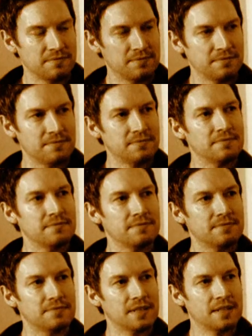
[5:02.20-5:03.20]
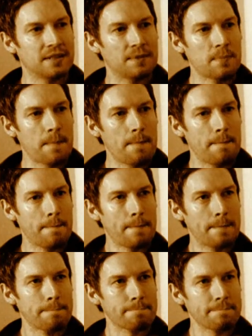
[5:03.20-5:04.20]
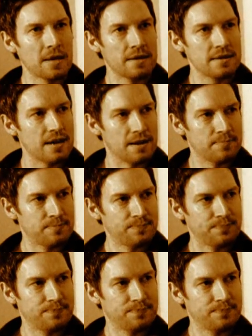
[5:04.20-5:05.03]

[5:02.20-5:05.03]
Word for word: Hmm. Um, but that's not yeah. an easy thing to